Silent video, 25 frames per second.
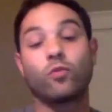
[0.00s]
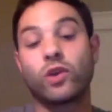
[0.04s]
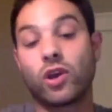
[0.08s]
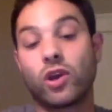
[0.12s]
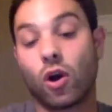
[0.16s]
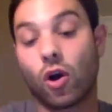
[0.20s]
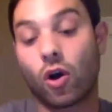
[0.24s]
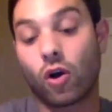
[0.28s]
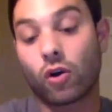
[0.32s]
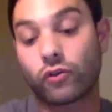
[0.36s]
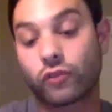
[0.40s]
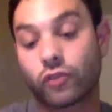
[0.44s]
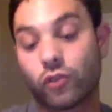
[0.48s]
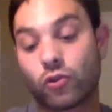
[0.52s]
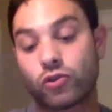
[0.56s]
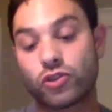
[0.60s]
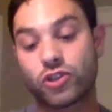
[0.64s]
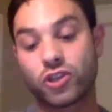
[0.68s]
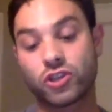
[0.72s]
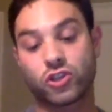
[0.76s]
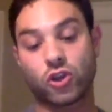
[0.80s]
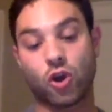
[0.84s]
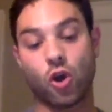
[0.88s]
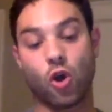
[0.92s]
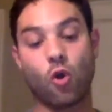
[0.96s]
we also
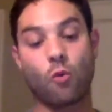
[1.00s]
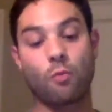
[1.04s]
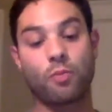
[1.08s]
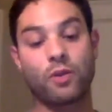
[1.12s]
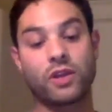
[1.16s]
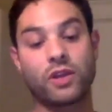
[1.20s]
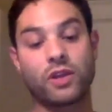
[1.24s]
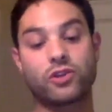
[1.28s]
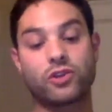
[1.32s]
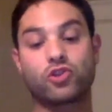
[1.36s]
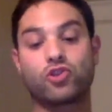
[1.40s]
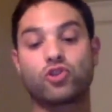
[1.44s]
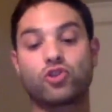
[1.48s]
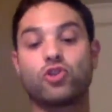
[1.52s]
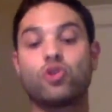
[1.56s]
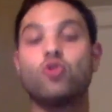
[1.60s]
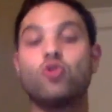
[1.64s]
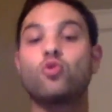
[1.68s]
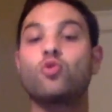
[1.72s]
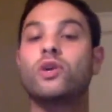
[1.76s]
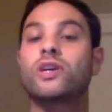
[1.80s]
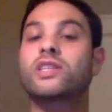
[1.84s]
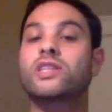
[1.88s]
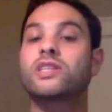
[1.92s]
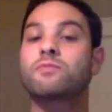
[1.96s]
just opened
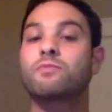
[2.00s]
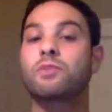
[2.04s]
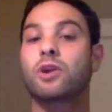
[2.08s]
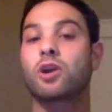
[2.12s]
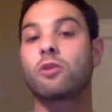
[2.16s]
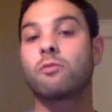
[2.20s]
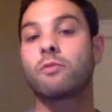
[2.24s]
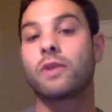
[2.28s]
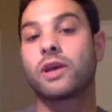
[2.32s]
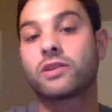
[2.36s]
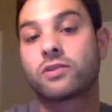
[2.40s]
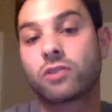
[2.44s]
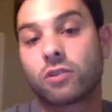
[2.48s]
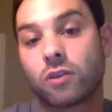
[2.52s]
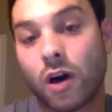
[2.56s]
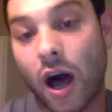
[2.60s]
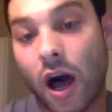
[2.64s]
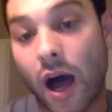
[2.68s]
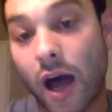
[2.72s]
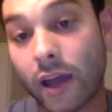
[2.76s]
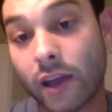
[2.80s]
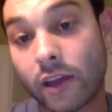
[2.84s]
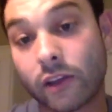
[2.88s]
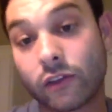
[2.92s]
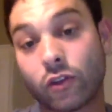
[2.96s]
2 experimental
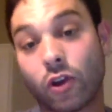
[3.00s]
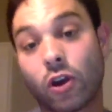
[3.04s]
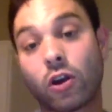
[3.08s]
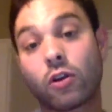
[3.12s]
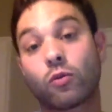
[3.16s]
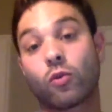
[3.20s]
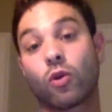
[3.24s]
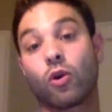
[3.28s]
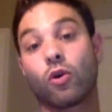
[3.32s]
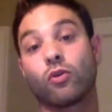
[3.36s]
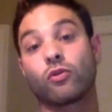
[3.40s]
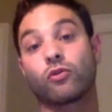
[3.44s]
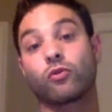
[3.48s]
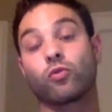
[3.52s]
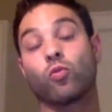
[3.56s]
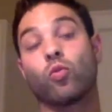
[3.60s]
ISR roles.